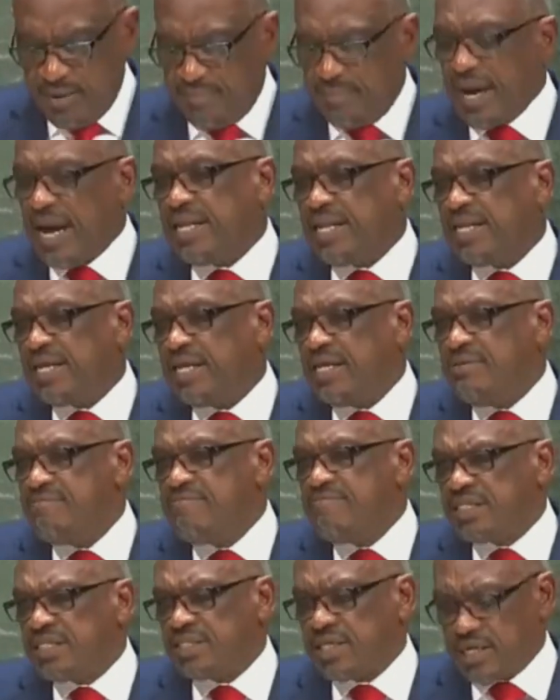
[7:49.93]
by the
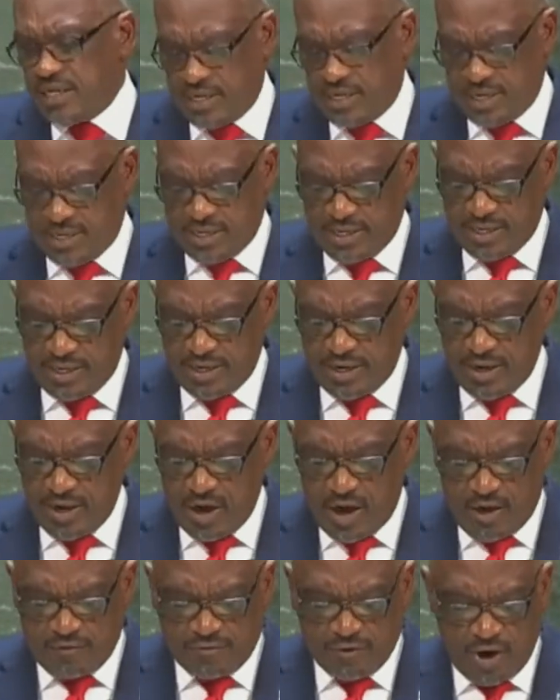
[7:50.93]
emission
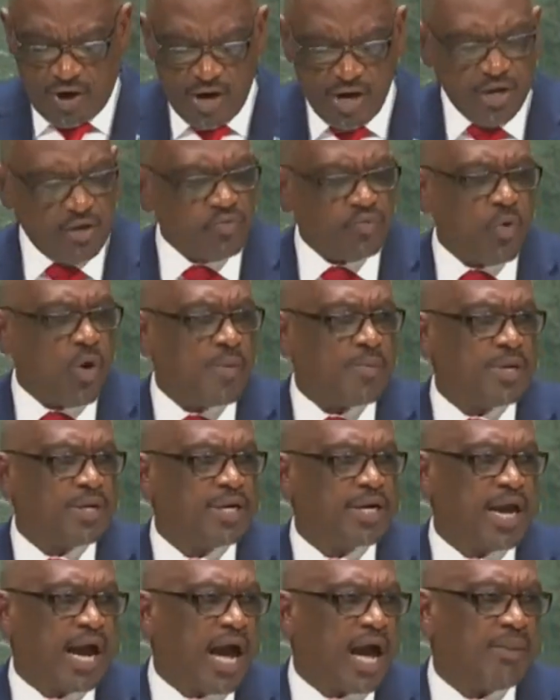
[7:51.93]
of
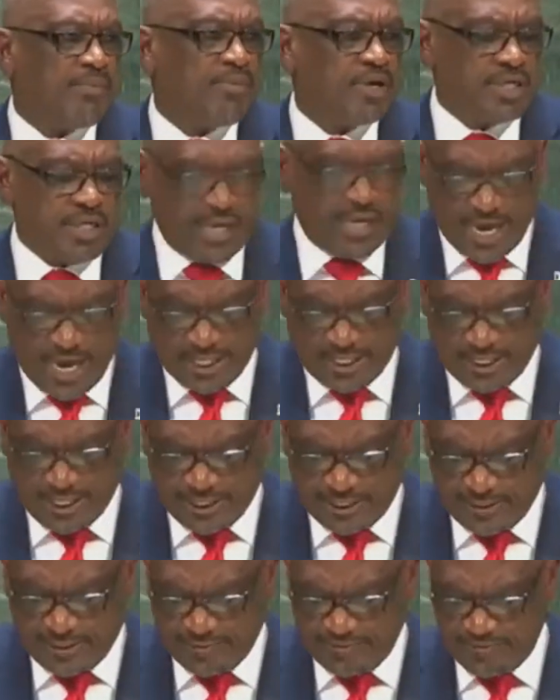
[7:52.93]
earth-warming carbon
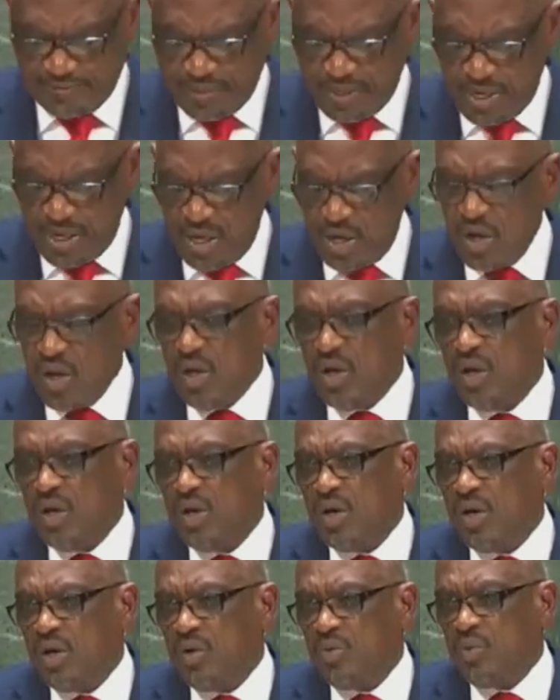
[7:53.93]
gases,
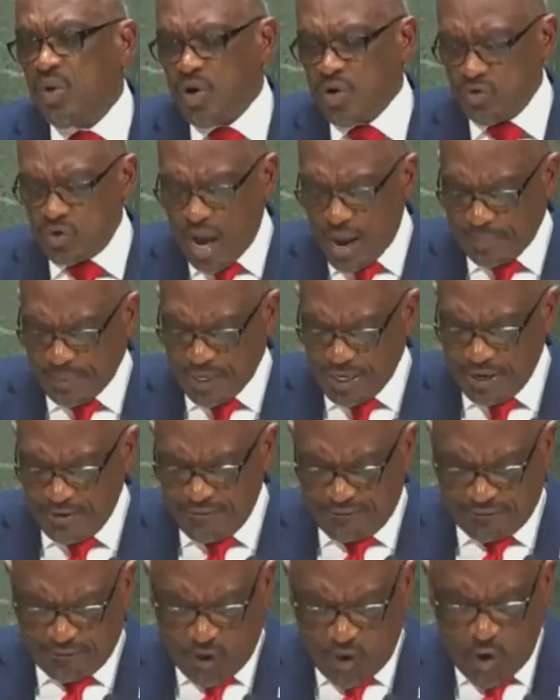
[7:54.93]
were rapidly
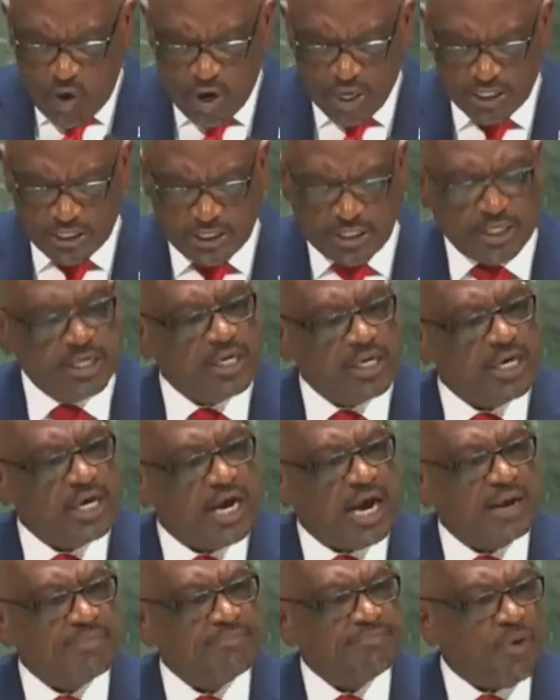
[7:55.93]
forged
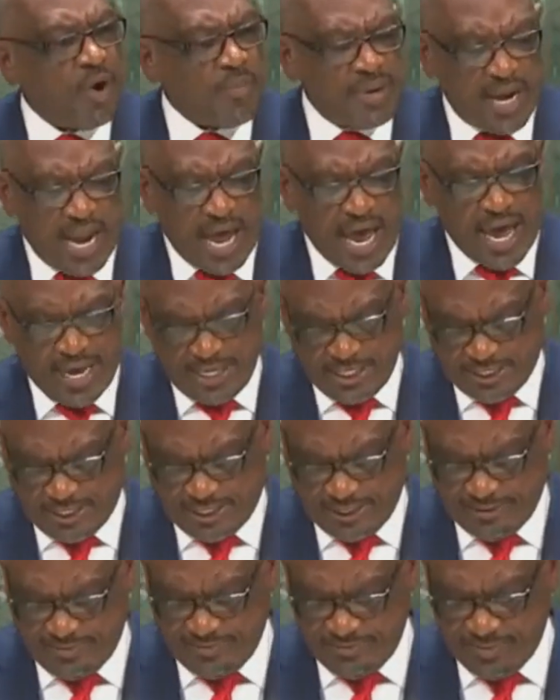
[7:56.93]
and mobilized
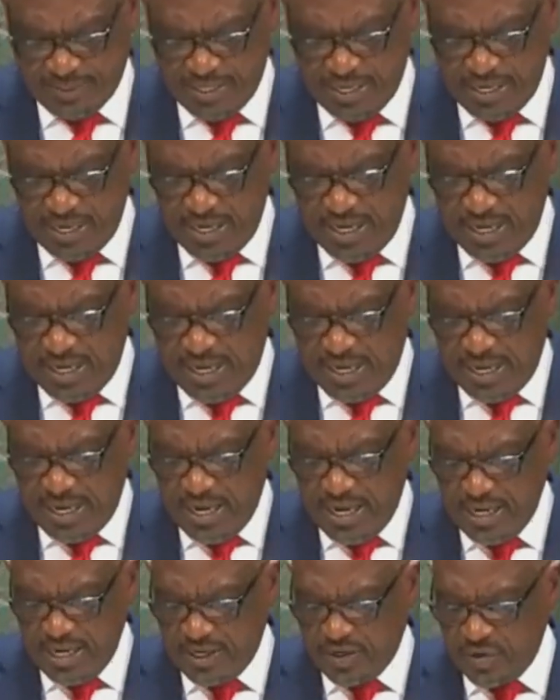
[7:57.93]

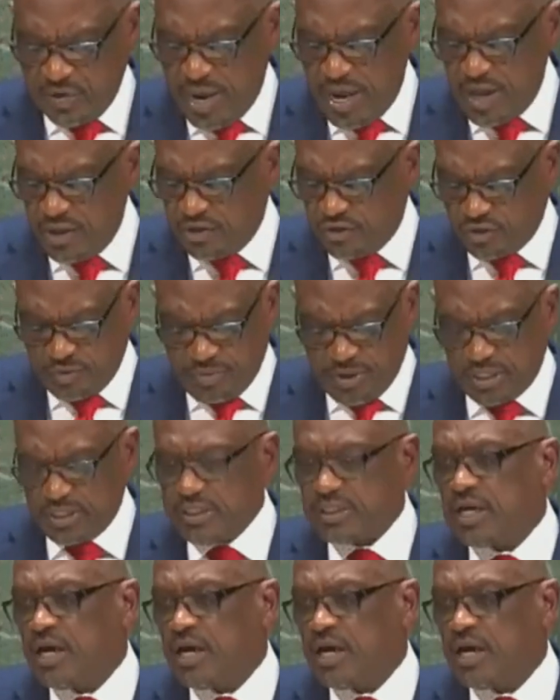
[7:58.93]
into instruments